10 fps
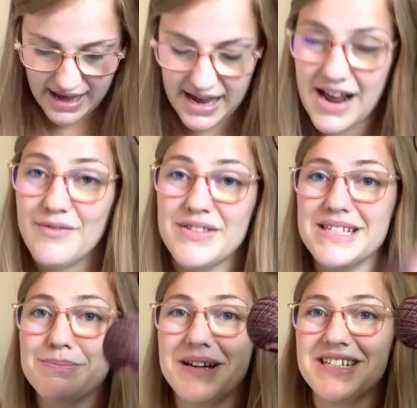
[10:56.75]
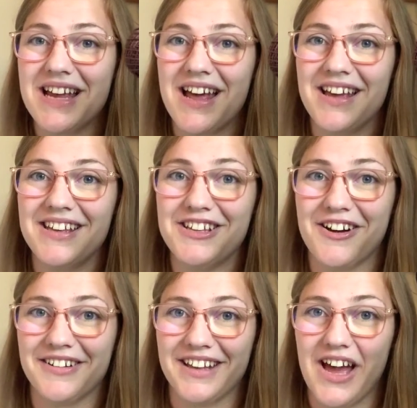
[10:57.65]
I have this much
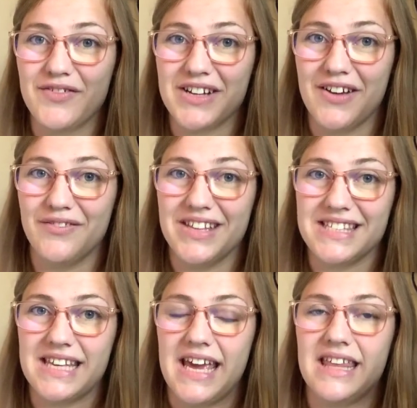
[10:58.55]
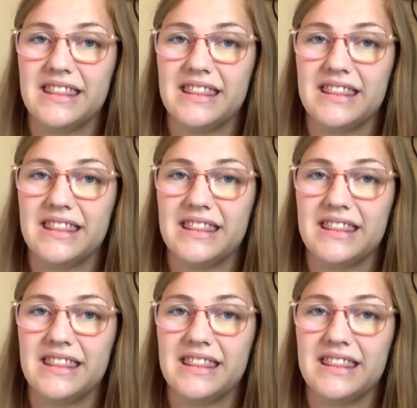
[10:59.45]
yarn left of this cake.